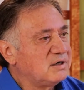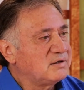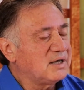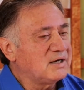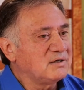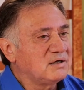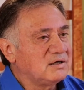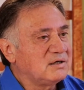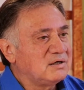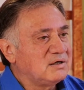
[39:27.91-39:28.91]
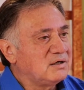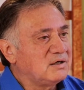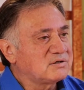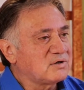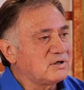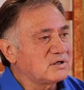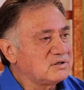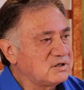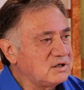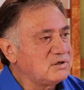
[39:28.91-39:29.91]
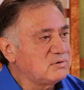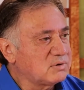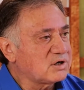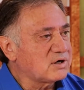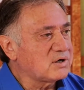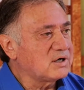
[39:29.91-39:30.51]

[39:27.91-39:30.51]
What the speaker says: then it's going to continue to occur